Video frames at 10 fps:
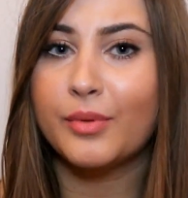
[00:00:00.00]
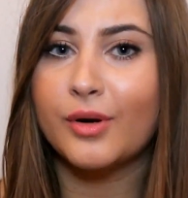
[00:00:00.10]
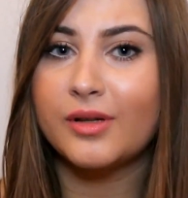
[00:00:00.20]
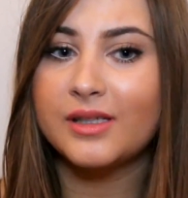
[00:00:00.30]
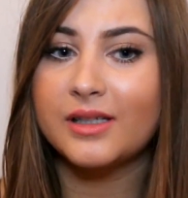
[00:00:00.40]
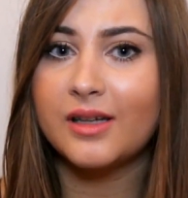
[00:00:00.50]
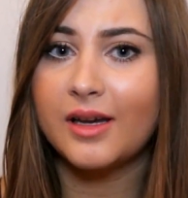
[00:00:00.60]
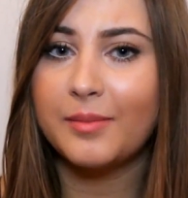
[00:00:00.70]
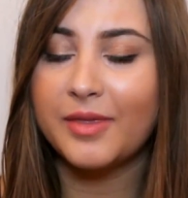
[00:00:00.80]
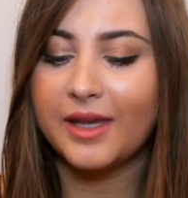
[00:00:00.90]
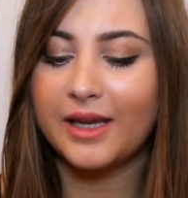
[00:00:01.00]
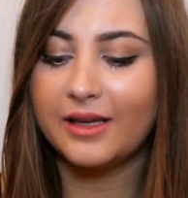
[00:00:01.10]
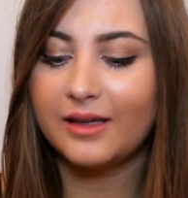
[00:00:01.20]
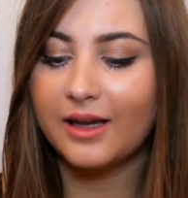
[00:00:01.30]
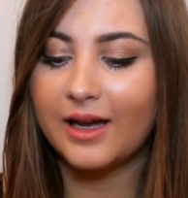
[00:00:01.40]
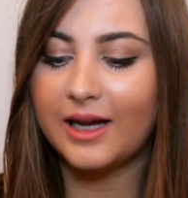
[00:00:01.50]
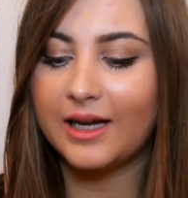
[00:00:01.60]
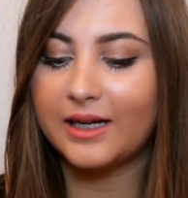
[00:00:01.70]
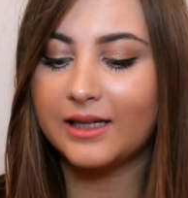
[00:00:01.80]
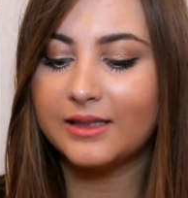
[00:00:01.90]
bronzer type thing,
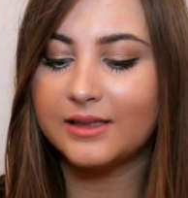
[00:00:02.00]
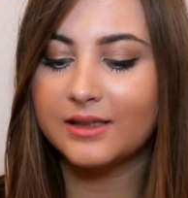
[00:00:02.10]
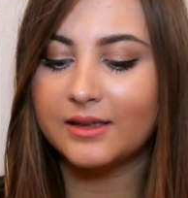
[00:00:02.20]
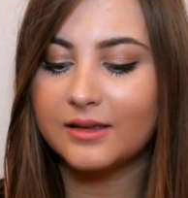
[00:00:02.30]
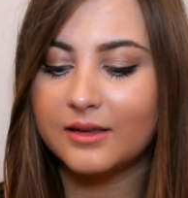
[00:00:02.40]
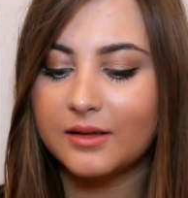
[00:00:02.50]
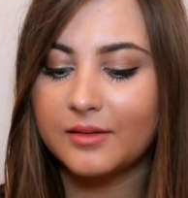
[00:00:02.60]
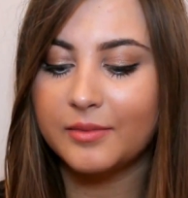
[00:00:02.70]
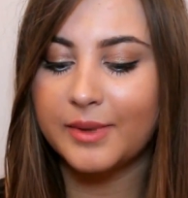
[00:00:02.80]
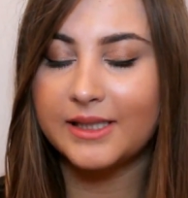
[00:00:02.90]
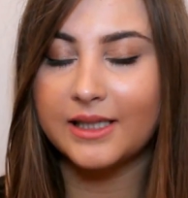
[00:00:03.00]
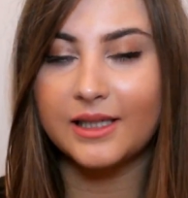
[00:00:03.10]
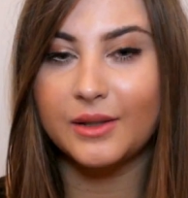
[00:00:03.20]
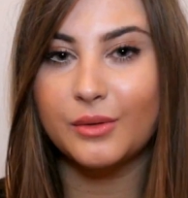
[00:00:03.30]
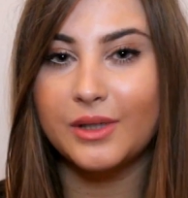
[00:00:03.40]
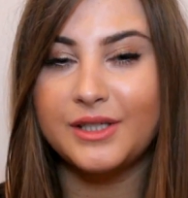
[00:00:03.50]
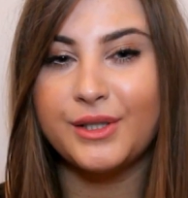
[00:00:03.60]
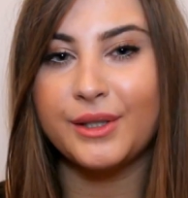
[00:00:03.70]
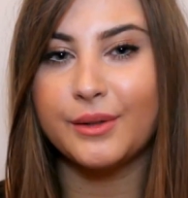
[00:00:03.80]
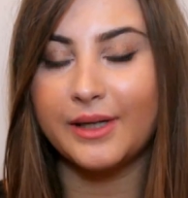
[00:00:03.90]
and basically all I
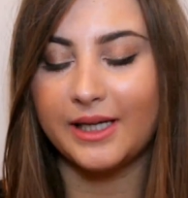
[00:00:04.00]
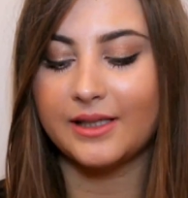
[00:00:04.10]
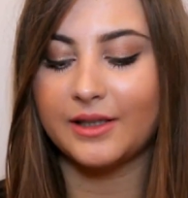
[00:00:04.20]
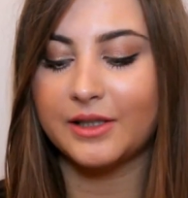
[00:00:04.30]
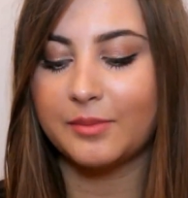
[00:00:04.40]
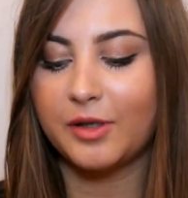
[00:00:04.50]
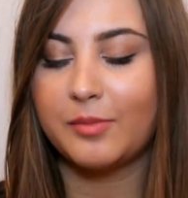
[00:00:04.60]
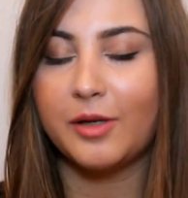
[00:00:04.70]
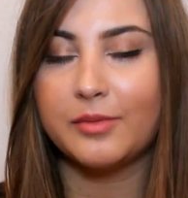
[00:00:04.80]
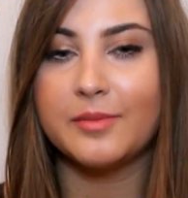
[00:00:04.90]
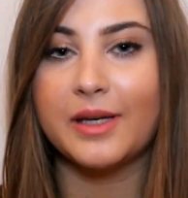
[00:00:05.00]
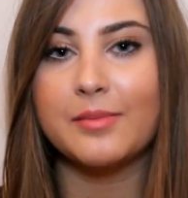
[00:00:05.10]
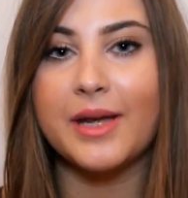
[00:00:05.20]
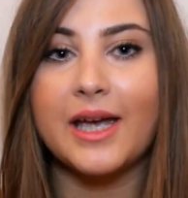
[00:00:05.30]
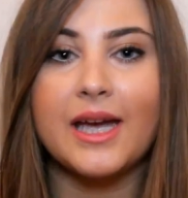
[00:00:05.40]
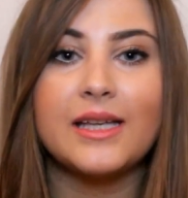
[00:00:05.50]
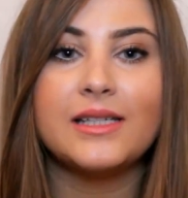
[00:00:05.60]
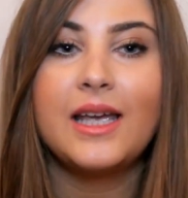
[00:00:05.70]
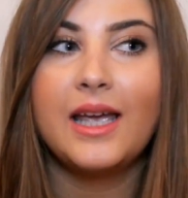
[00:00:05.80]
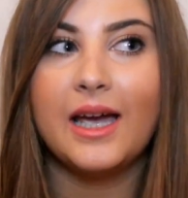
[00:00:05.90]
do is I just put a blob on the back of my
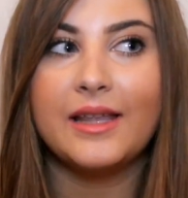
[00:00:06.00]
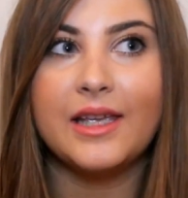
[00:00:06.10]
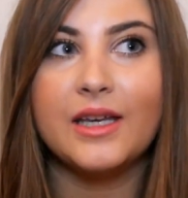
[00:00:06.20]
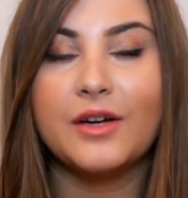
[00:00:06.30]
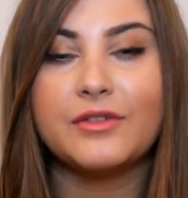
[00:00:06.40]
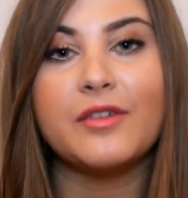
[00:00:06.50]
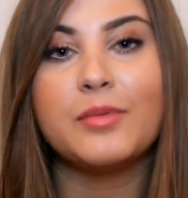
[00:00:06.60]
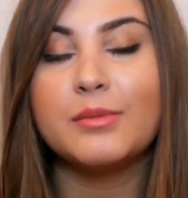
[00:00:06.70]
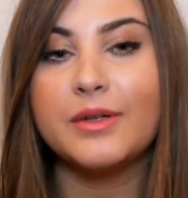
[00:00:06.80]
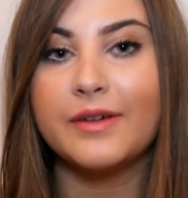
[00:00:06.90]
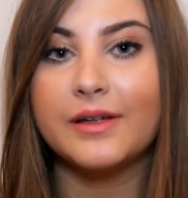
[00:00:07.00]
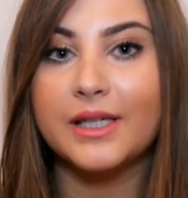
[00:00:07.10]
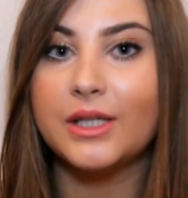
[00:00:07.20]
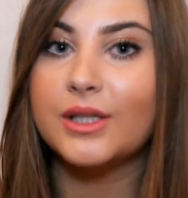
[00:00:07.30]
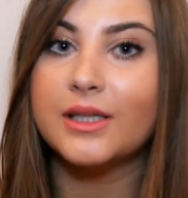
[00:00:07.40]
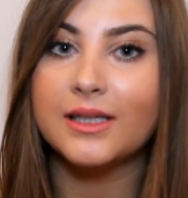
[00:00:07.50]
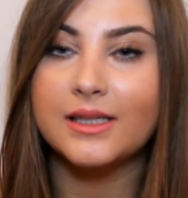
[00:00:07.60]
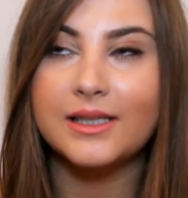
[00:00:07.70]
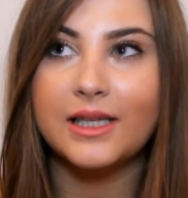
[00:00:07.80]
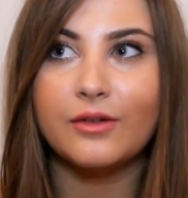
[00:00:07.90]
hand, and then after I've put my foundation and
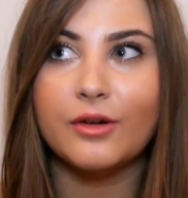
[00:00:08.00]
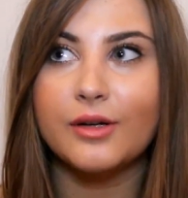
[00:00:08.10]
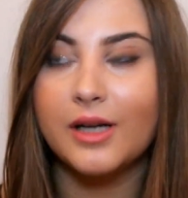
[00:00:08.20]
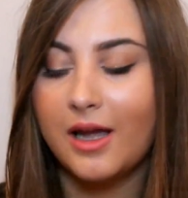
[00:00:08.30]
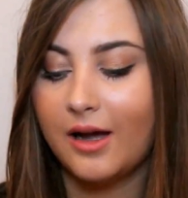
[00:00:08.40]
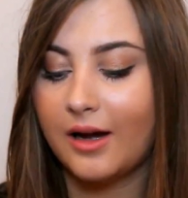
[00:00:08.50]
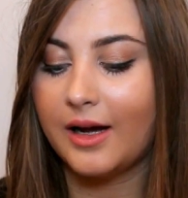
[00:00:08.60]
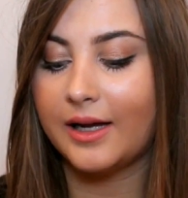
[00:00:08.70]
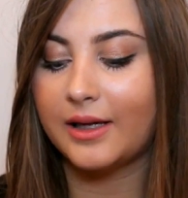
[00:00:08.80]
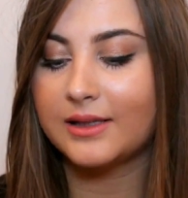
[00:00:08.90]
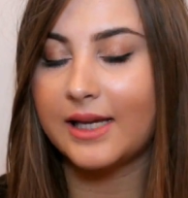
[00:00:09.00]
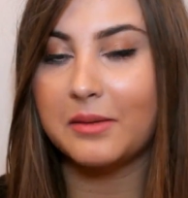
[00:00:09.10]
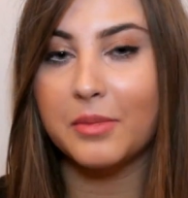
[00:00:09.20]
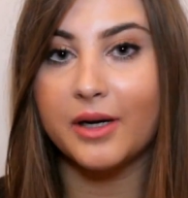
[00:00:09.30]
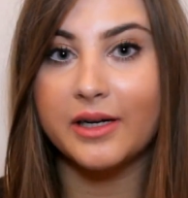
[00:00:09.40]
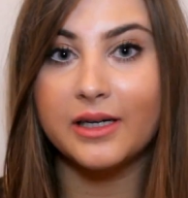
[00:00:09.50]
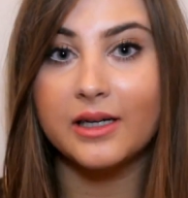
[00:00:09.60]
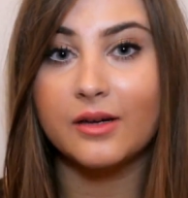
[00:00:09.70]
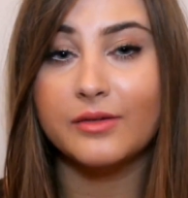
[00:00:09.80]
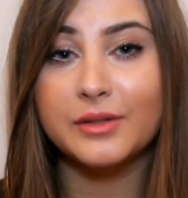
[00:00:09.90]
concealer on, I take
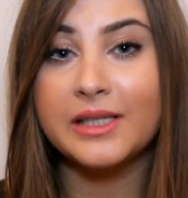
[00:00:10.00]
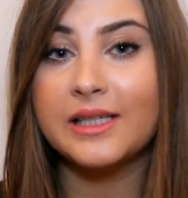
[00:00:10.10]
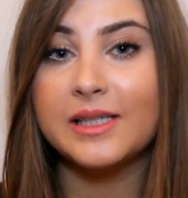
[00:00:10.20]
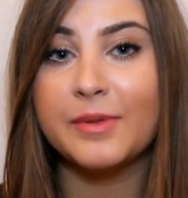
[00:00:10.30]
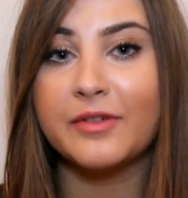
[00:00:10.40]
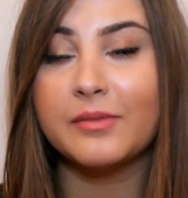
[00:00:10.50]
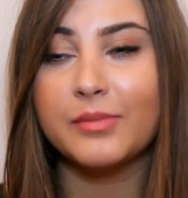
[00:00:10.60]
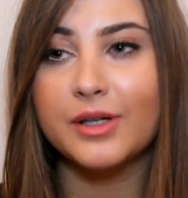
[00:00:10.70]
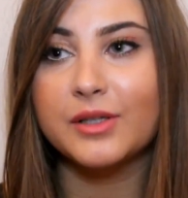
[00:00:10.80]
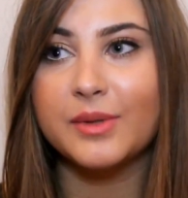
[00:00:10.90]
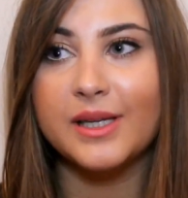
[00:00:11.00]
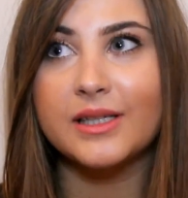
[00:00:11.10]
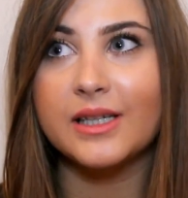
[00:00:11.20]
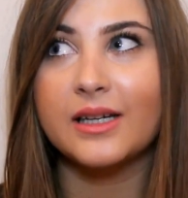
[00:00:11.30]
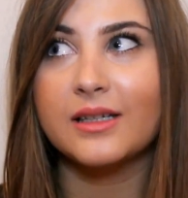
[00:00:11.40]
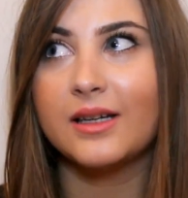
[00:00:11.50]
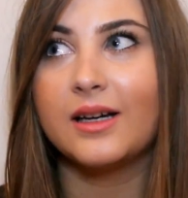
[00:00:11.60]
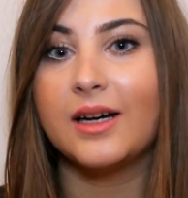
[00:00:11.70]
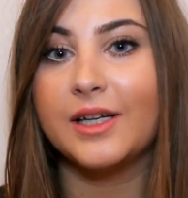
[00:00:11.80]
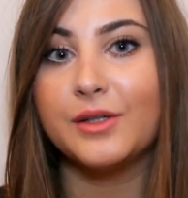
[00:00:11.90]
my Real Techniques buffing brush, which
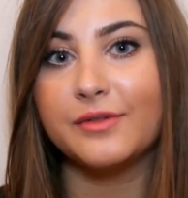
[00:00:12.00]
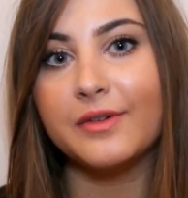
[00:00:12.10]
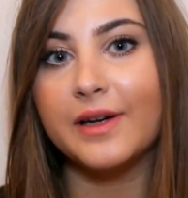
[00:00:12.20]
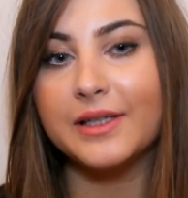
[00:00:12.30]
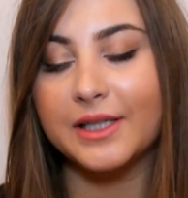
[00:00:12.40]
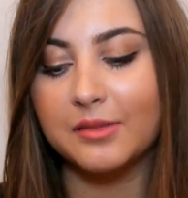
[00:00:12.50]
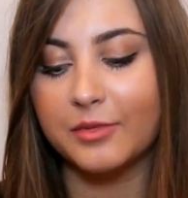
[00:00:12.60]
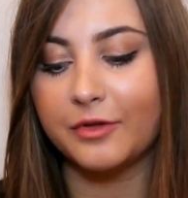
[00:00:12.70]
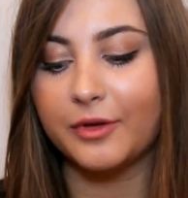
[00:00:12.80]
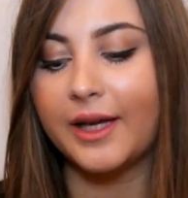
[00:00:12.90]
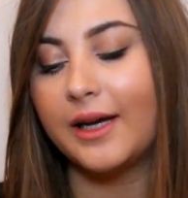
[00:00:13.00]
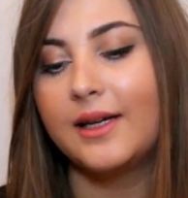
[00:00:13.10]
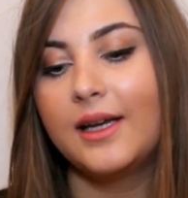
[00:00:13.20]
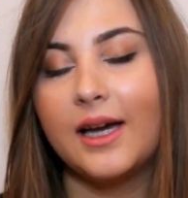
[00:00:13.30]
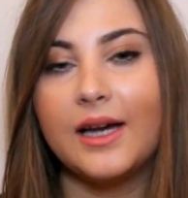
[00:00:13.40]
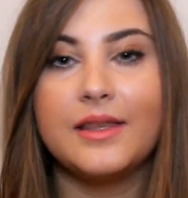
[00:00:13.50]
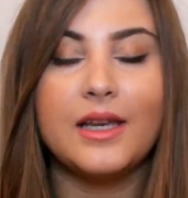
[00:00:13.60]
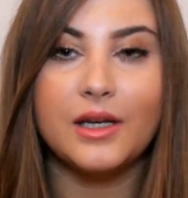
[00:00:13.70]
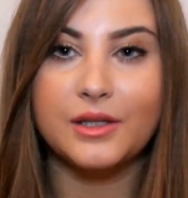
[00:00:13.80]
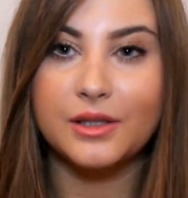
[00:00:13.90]
I used for foundation before that, and
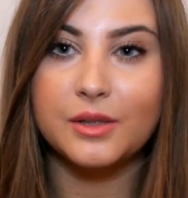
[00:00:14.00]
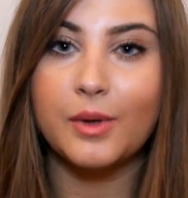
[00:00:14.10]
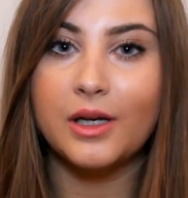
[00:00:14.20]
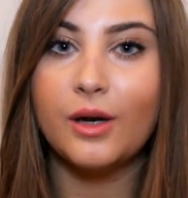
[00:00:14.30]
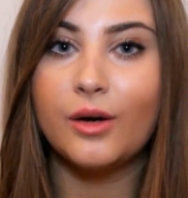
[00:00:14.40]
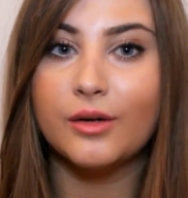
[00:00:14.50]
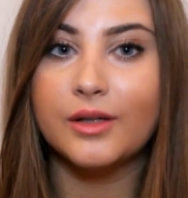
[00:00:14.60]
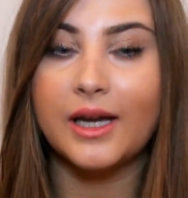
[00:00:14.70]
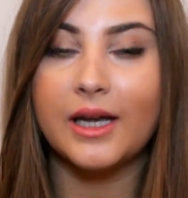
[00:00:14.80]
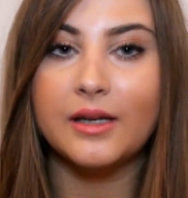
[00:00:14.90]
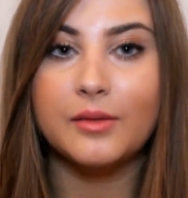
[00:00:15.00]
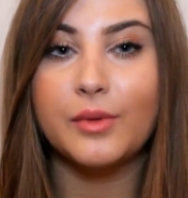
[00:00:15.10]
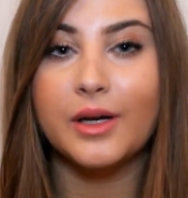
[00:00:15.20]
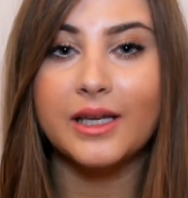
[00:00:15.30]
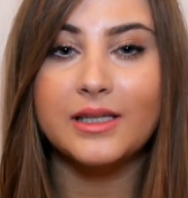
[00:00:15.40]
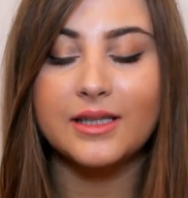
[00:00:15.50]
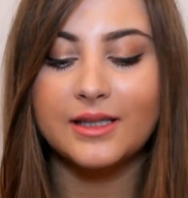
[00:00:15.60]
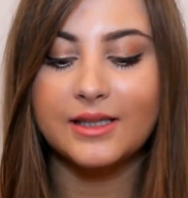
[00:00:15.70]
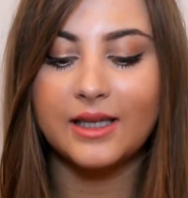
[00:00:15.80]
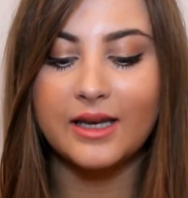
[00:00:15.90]
then I just swirl it on and work it into
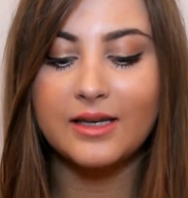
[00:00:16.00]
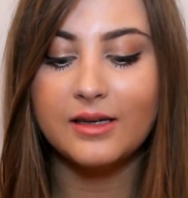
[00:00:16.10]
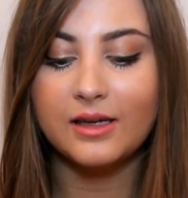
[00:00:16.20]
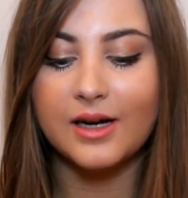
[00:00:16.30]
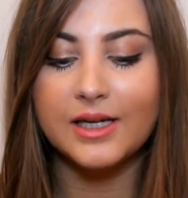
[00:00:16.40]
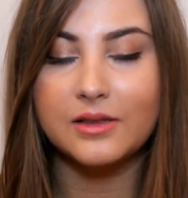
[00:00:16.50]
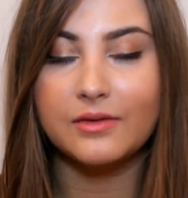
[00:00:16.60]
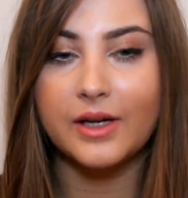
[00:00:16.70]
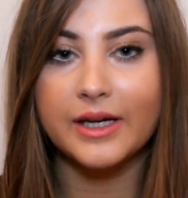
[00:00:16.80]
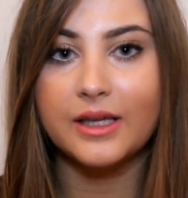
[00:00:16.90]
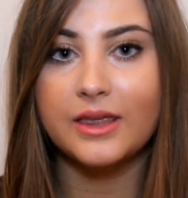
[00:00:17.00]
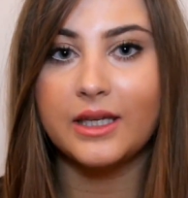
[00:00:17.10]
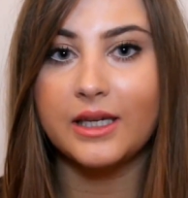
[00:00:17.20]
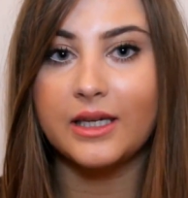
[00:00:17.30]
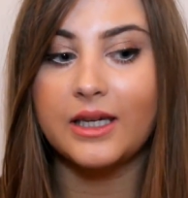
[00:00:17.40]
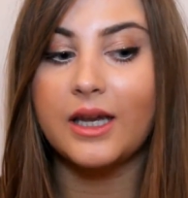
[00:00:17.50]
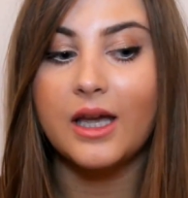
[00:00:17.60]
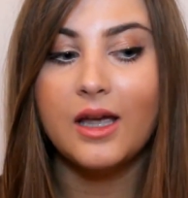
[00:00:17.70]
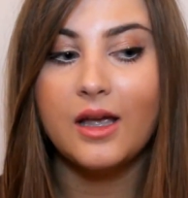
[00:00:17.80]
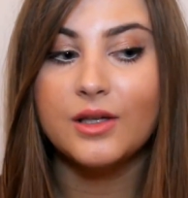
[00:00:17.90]
the skin, kind of like the
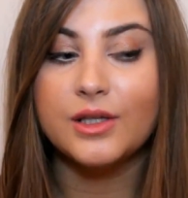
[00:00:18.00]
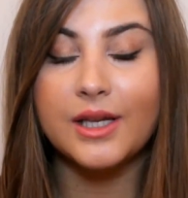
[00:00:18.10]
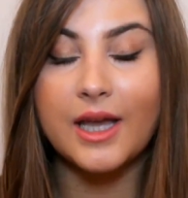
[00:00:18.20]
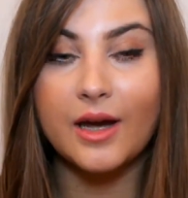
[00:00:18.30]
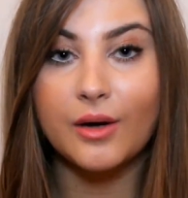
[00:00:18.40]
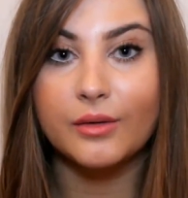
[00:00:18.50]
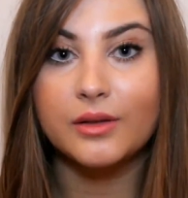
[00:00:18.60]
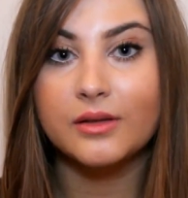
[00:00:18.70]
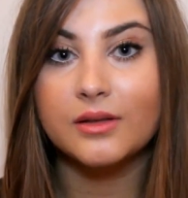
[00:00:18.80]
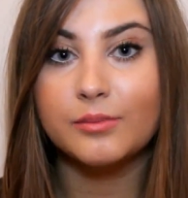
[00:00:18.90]
Chanel